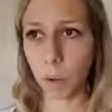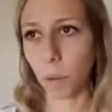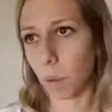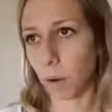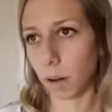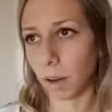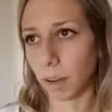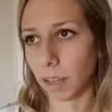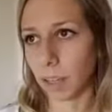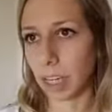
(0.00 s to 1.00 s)

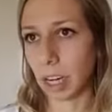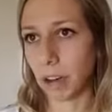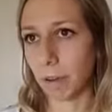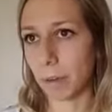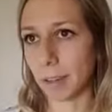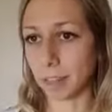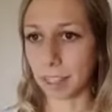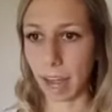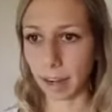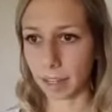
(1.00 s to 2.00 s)
Or, you're
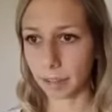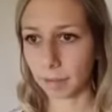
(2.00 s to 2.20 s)
stuck